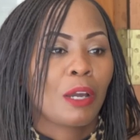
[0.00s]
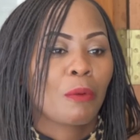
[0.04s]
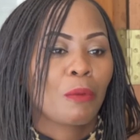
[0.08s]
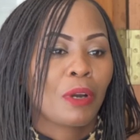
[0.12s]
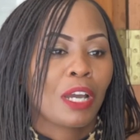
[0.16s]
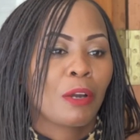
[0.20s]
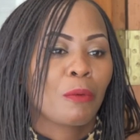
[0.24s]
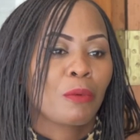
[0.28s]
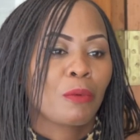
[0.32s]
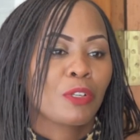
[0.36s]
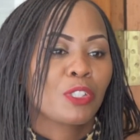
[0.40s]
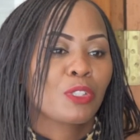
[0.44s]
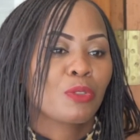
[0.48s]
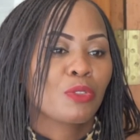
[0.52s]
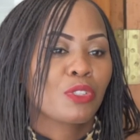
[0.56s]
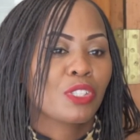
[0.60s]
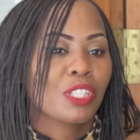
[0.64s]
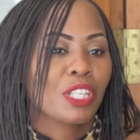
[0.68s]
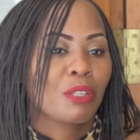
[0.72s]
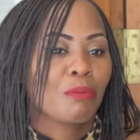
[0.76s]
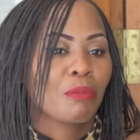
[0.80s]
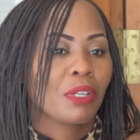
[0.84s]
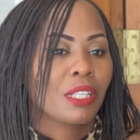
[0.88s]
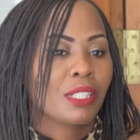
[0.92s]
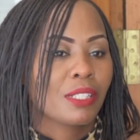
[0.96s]
want to see
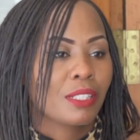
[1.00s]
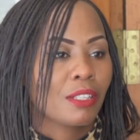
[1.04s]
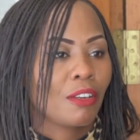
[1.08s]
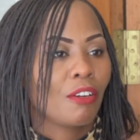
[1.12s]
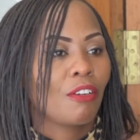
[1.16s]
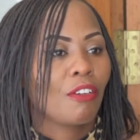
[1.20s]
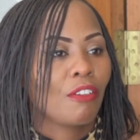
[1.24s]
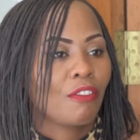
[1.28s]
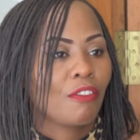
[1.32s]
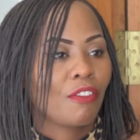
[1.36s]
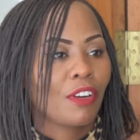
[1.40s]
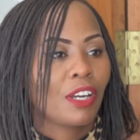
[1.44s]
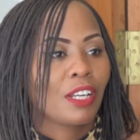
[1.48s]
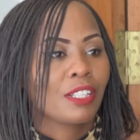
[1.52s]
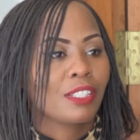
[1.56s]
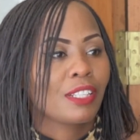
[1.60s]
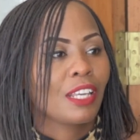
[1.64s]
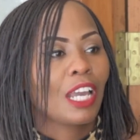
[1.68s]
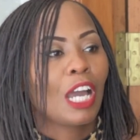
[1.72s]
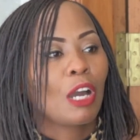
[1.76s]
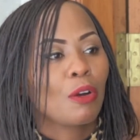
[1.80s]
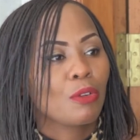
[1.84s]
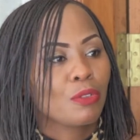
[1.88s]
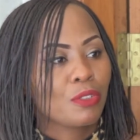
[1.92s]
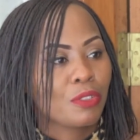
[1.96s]
myself as the
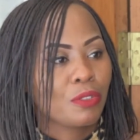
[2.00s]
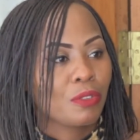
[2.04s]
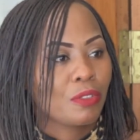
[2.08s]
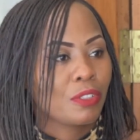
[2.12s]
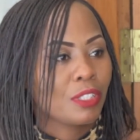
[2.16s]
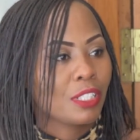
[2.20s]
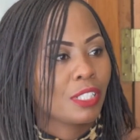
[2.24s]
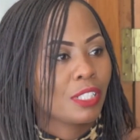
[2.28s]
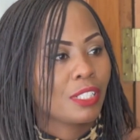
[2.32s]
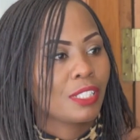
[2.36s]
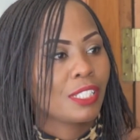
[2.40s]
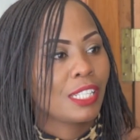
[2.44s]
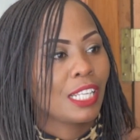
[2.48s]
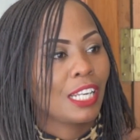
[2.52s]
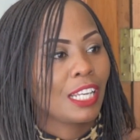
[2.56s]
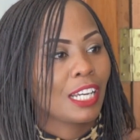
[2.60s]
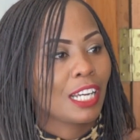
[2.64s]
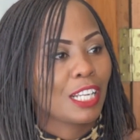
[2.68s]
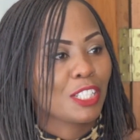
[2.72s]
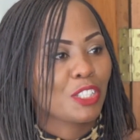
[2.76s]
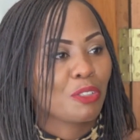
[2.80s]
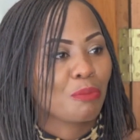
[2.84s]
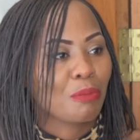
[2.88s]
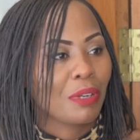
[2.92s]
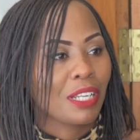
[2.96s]
household, Stella
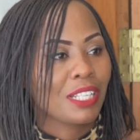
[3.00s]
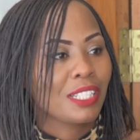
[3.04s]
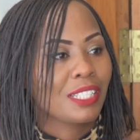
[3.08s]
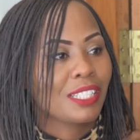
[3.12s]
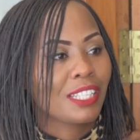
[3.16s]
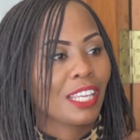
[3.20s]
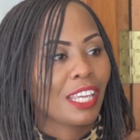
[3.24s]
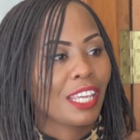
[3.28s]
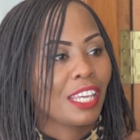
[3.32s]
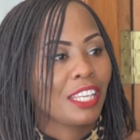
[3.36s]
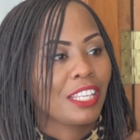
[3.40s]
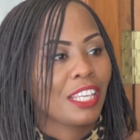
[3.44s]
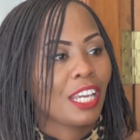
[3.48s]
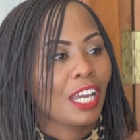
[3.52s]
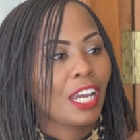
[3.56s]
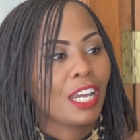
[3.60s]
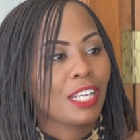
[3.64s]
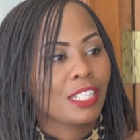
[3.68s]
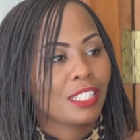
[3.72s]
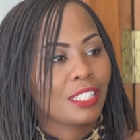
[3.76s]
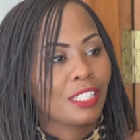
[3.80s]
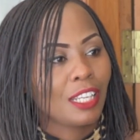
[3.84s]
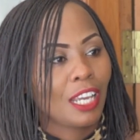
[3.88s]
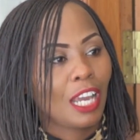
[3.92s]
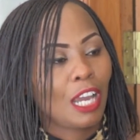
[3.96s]
Customized Kenya as the
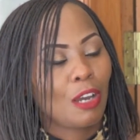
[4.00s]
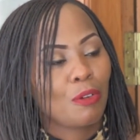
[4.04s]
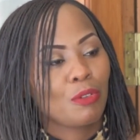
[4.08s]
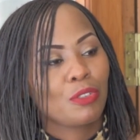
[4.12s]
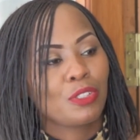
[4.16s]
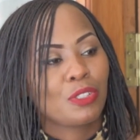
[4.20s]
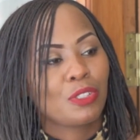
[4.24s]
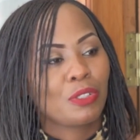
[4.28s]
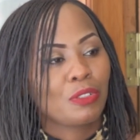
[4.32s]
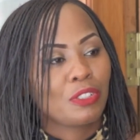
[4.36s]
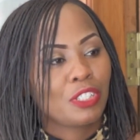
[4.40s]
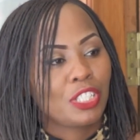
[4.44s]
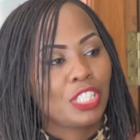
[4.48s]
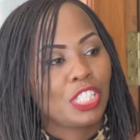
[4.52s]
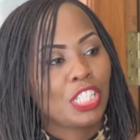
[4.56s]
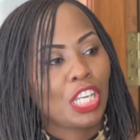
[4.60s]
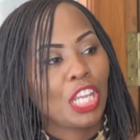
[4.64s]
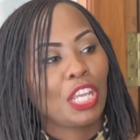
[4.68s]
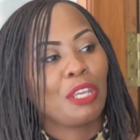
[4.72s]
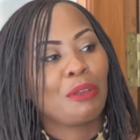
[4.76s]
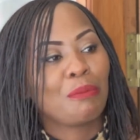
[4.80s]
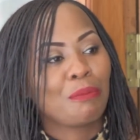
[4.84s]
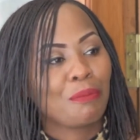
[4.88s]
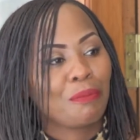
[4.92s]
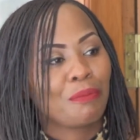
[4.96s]
household name
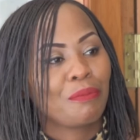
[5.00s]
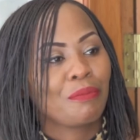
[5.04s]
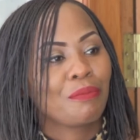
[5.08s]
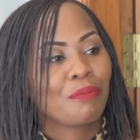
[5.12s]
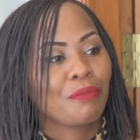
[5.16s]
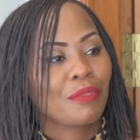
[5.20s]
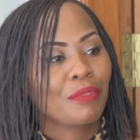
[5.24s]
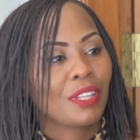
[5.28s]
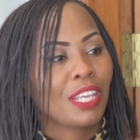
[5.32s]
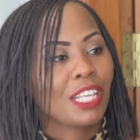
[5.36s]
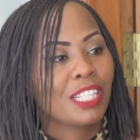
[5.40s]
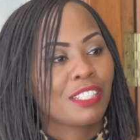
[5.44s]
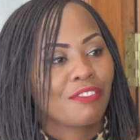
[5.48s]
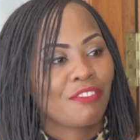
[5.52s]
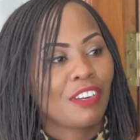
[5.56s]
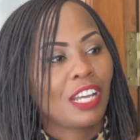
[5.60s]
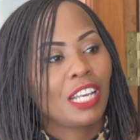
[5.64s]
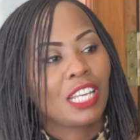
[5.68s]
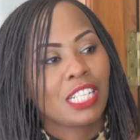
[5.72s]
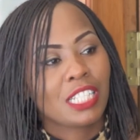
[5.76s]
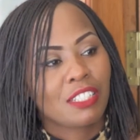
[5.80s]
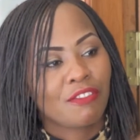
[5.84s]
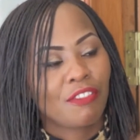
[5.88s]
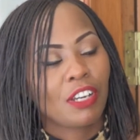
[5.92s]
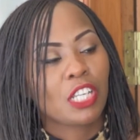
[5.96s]
as far as
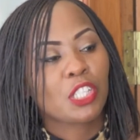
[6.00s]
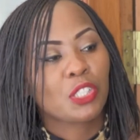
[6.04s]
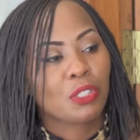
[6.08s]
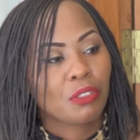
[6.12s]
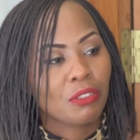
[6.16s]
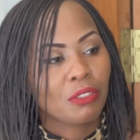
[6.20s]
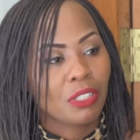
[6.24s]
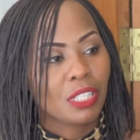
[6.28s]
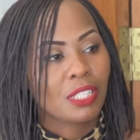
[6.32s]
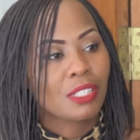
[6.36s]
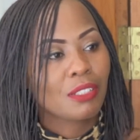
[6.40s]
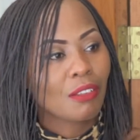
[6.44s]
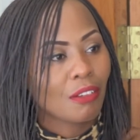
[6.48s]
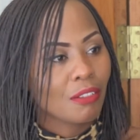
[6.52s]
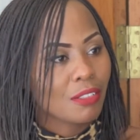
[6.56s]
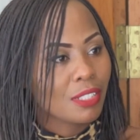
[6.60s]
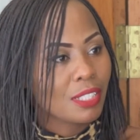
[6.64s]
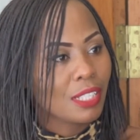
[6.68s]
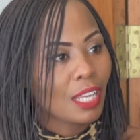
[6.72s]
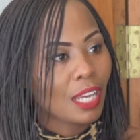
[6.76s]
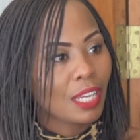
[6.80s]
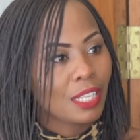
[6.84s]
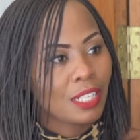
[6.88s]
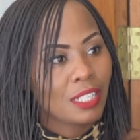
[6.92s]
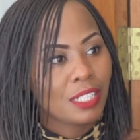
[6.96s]
fashion is
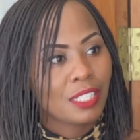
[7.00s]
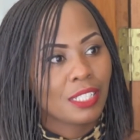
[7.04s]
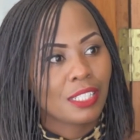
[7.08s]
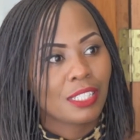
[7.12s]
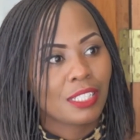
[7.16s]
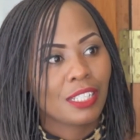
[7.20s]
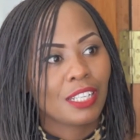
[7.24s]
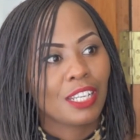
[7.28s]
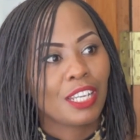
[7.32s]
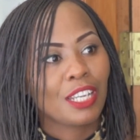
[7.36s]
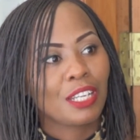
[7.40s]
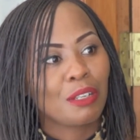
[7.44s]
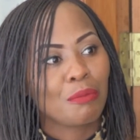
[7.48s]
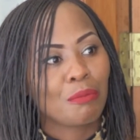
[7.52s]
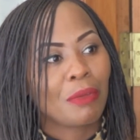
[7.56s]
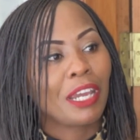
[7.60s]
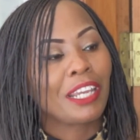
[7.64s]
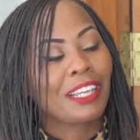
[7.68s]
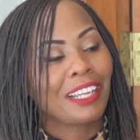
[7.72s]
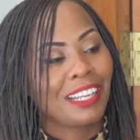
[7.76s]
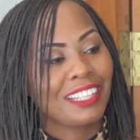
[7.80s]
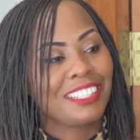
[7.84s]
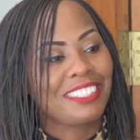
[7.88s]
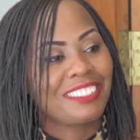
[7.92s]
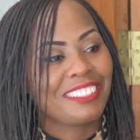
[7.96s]
concerned in my
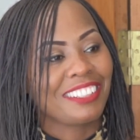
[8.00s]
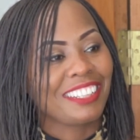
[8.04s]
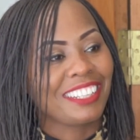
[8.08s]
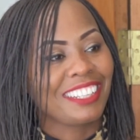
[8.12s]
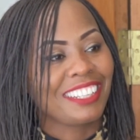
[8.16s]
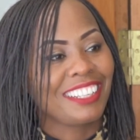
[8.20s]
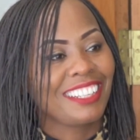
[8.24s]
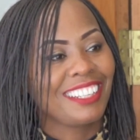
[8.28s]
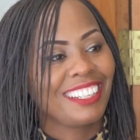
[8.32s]
country.